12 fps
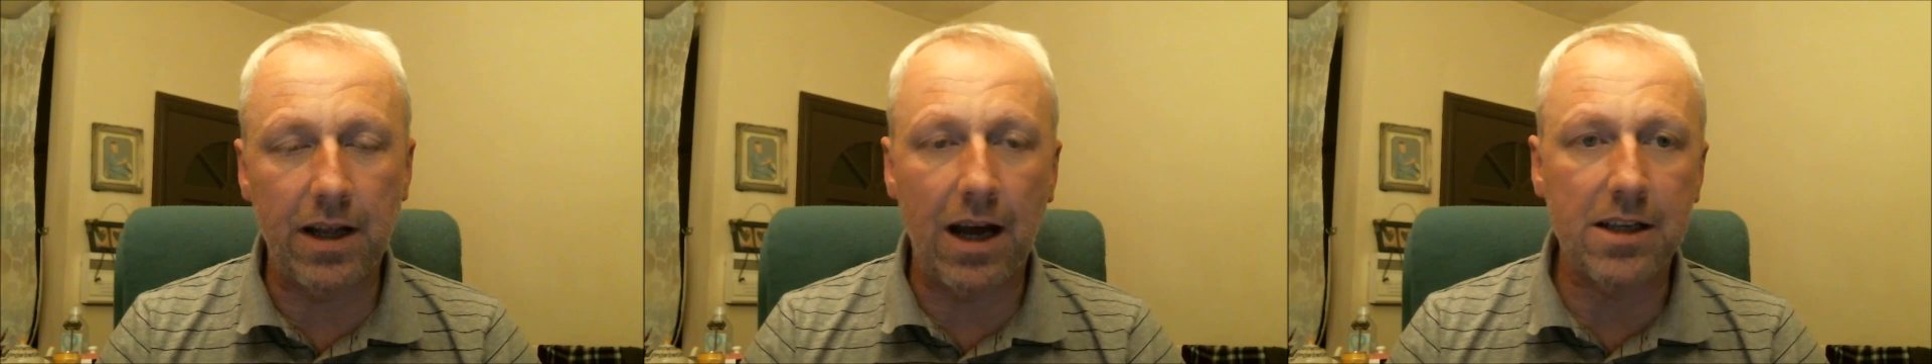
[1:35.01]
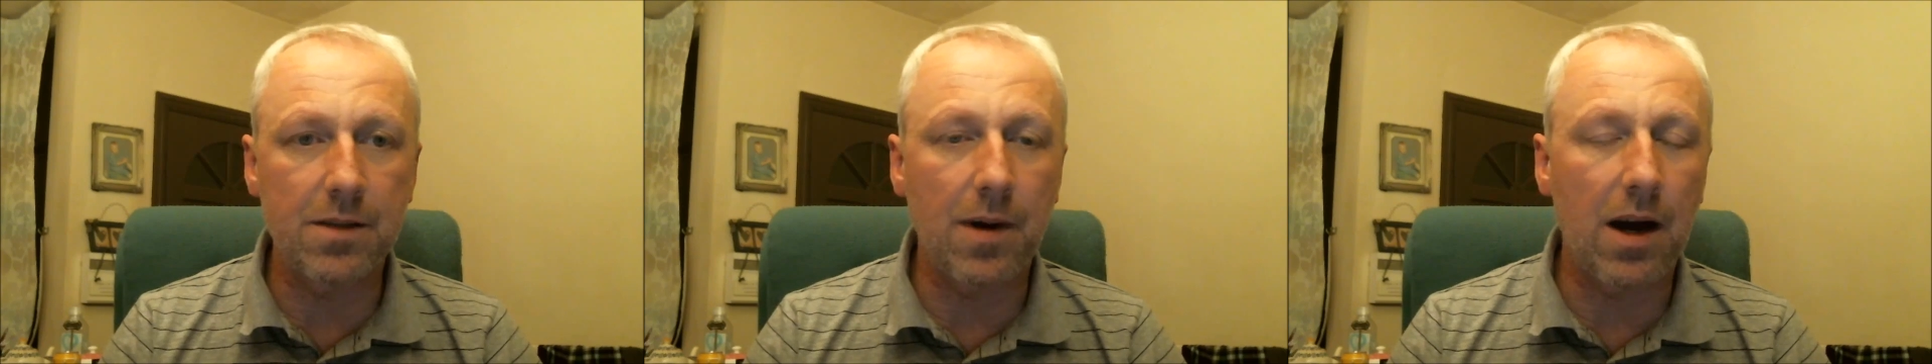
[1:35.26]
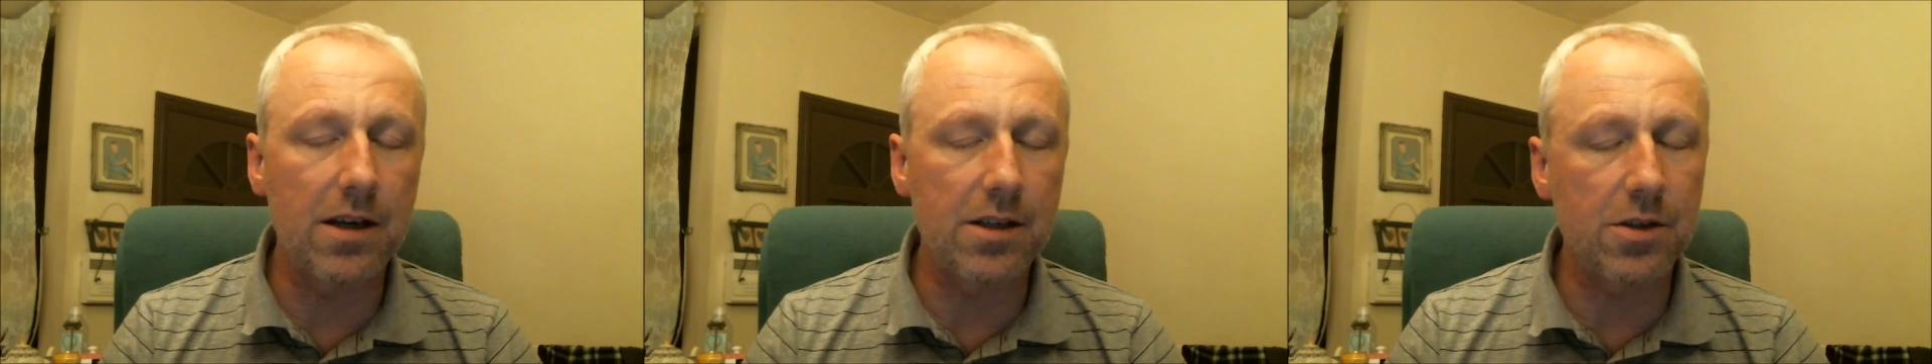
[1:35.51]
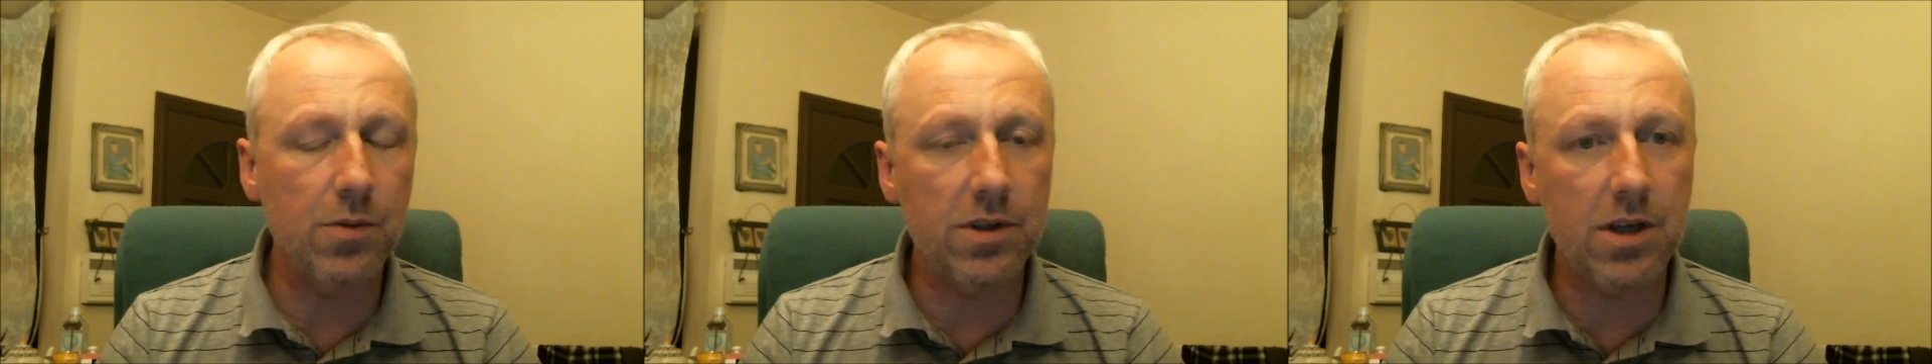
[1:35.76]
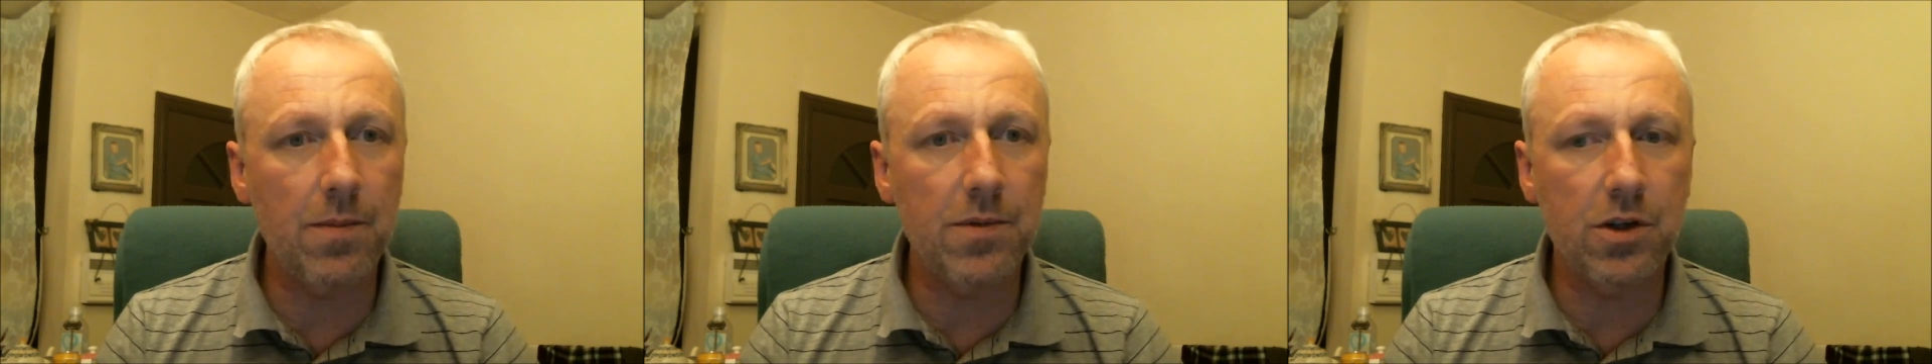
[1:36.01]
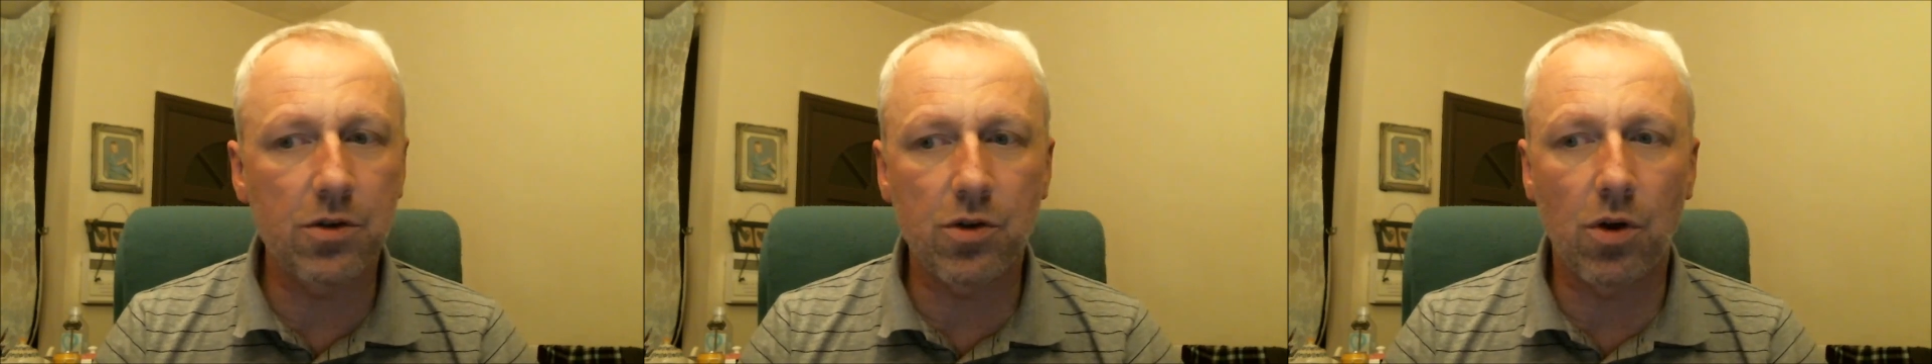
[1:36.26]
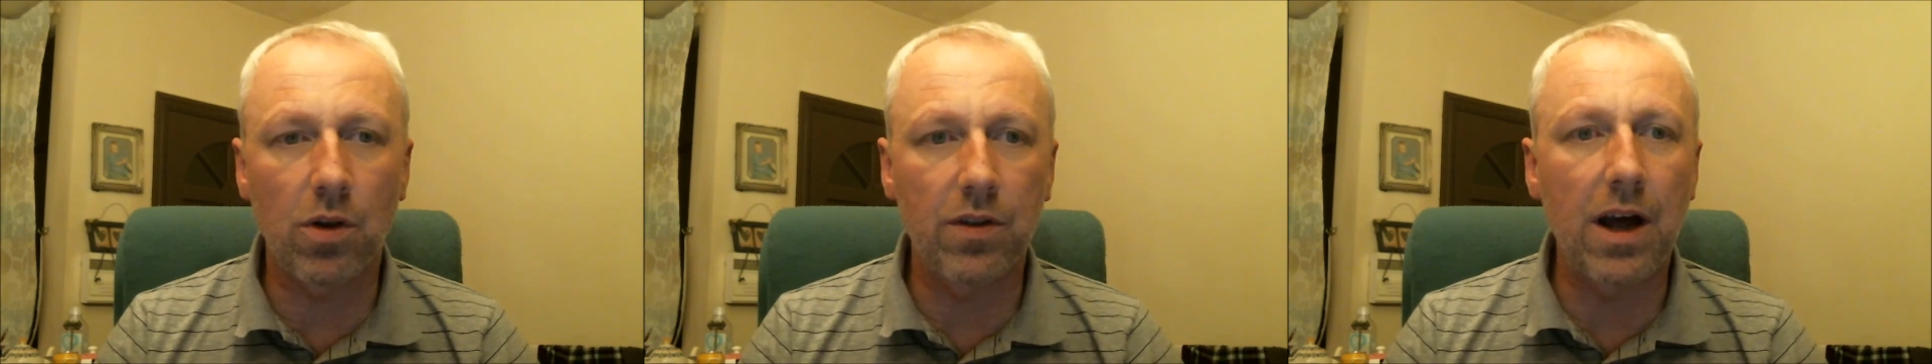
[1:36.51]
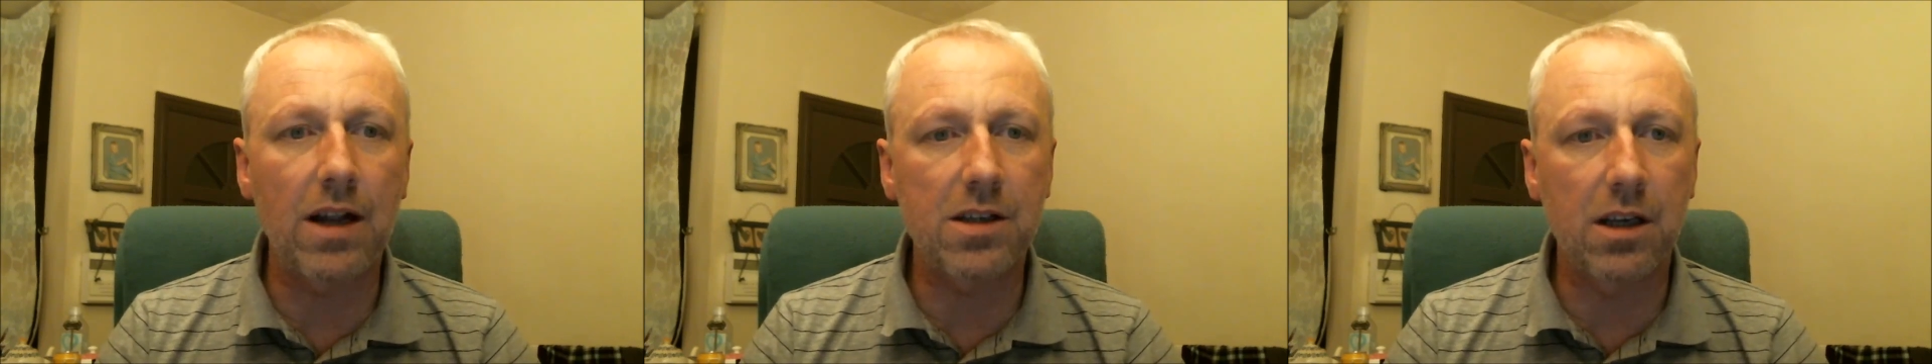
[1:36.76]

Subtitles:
atomizers with temperature control, and that's a